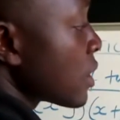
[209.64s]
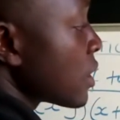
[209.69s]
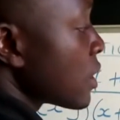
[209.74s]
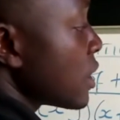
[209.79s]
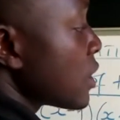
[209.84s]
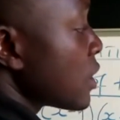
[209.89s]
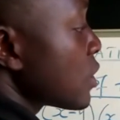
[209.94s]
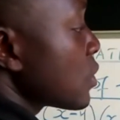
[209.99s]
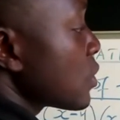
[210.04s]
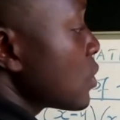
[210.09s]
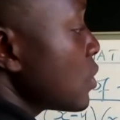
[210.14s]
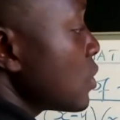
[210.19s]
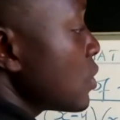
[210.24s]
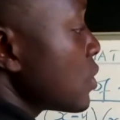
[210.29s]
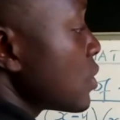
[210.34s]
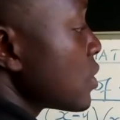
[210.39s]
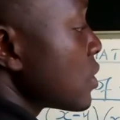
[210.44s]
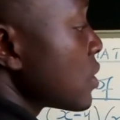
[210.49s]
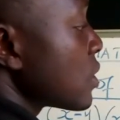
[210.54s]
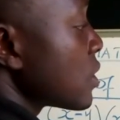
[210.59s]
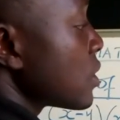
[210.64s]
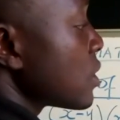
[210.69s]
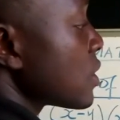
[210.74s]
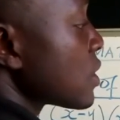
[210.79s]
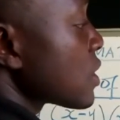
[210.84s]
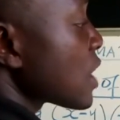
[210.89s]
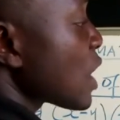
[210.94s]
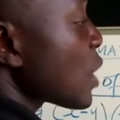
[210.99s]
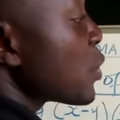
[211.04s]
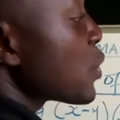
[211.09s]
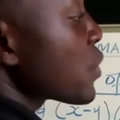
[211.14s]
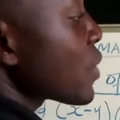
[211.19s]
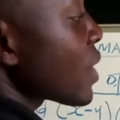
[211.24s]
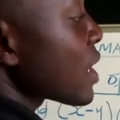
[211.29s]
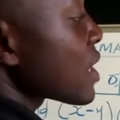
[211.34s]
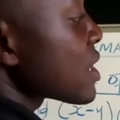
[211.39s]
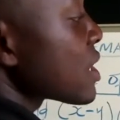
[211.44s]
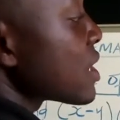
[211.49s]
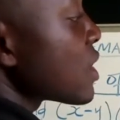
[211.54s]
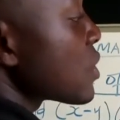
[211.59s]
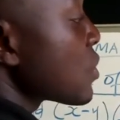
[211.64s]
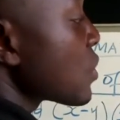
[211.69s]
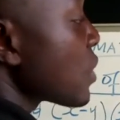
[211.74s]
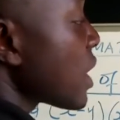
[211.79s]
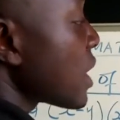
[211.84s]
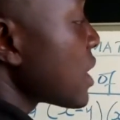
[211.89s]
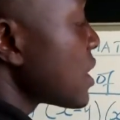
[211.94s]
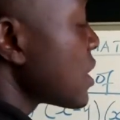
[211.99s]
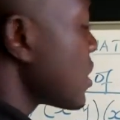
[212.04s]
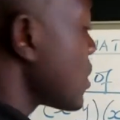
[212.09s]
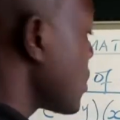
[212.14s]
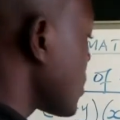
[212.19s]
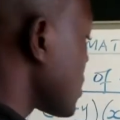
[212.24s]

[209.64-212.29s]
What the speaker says: The 2 subtracts the 2 and it